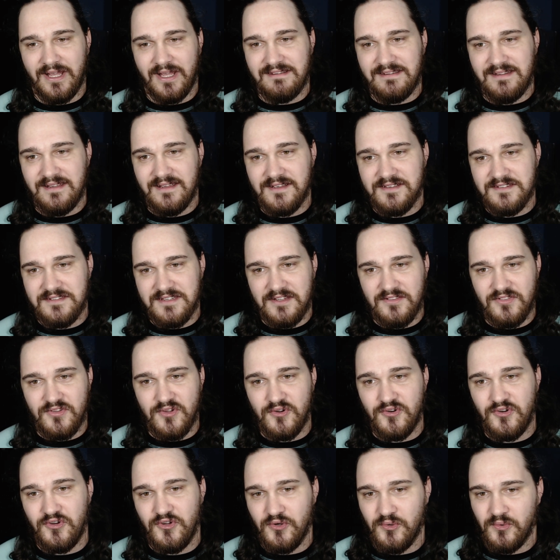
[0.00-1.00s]
ideas that
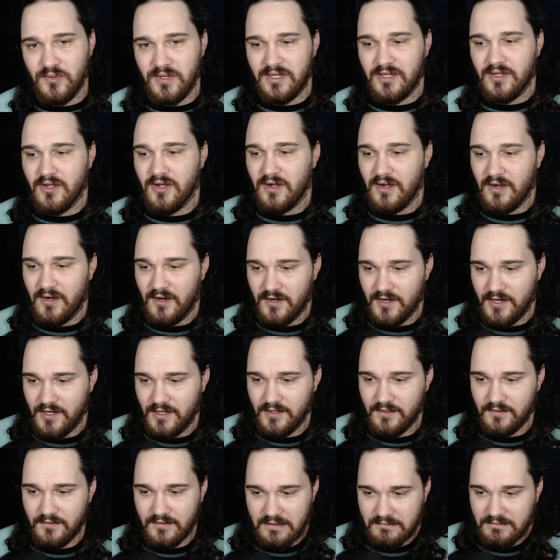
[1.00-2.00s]
they're doing
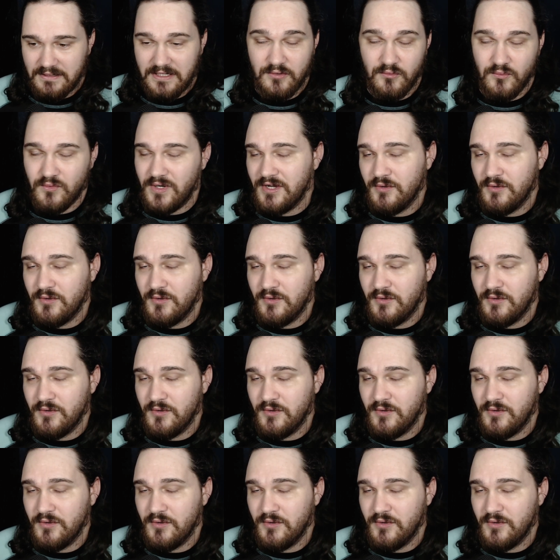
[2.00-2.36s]
are i mean it,